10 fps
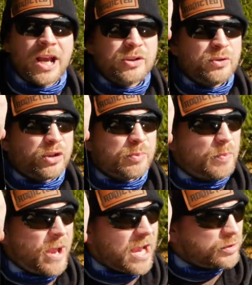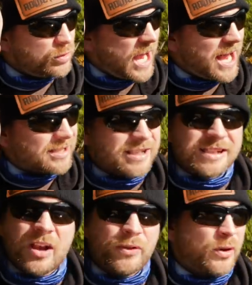as you cast
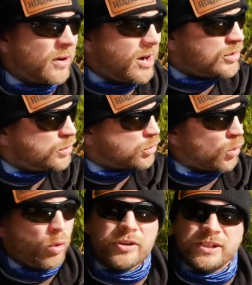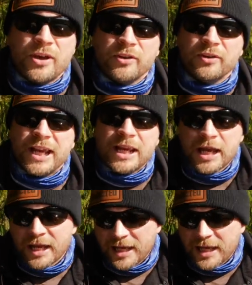this out there, or as you troll this out in the lake,